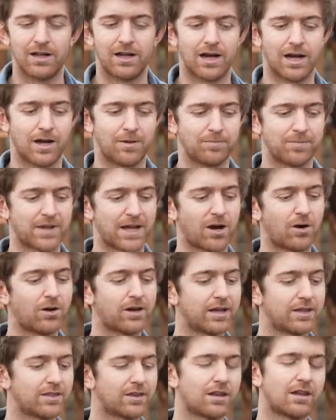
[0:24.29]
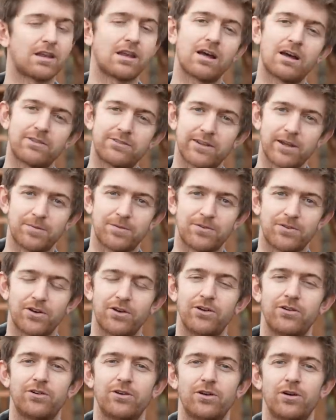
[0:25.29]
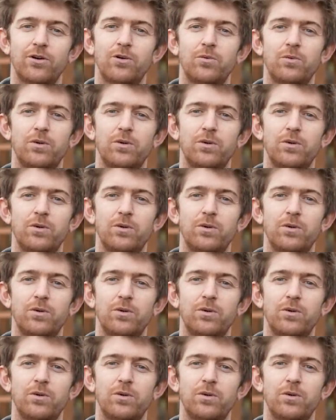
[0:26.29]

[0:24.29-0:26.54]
Now, in the last episode,